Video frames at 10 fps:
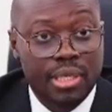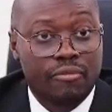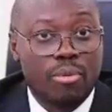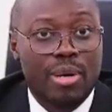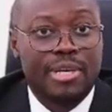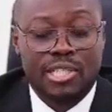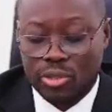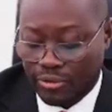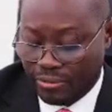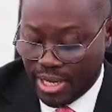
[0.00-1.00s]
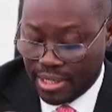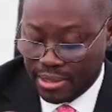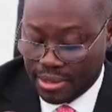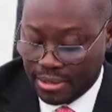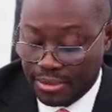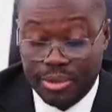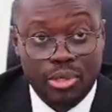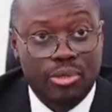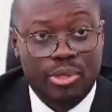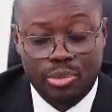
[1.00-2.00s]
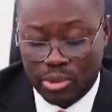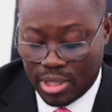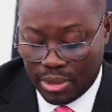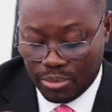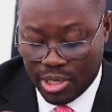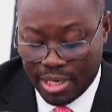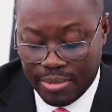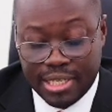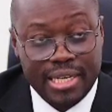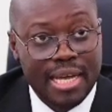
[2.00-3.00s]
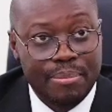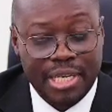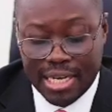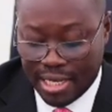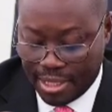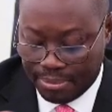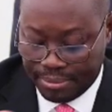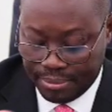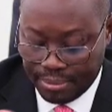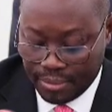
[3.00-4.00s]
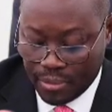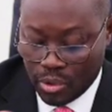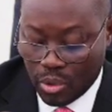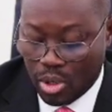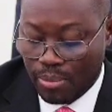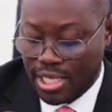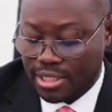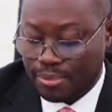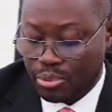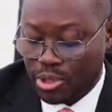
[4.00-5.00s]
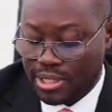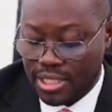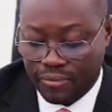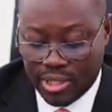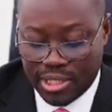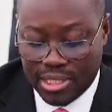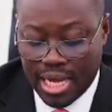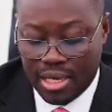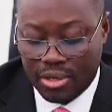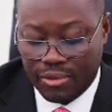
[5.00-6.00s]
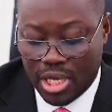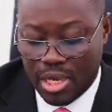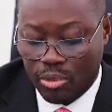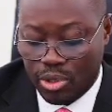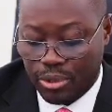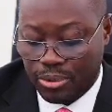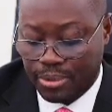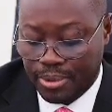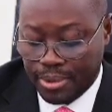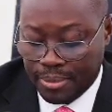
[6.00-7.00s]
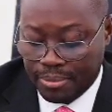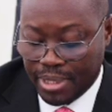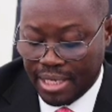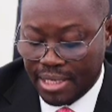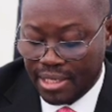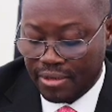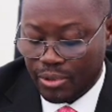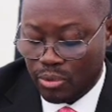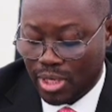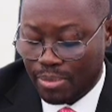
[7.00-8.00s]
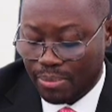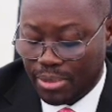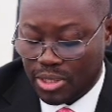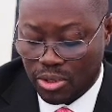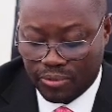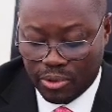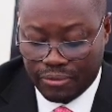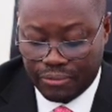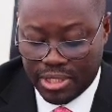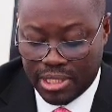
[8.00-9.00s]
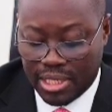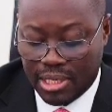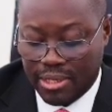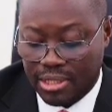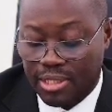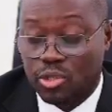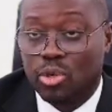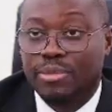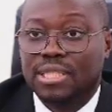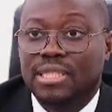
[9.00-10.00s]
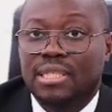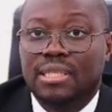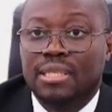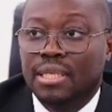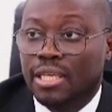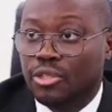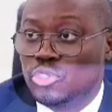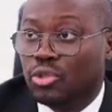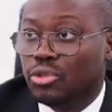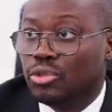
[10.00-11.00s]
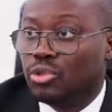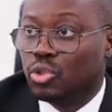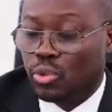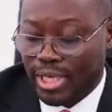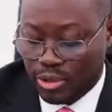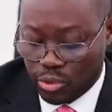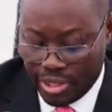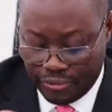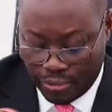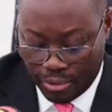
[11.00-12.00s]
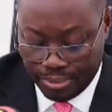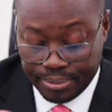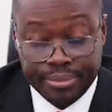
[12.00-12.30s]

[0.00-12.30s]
The former Minister of Finance, the Honorable Mohamed Amin Adam, commenced the process for the signing of the MOU by individual members of the Official Creditors Committee in June 2024.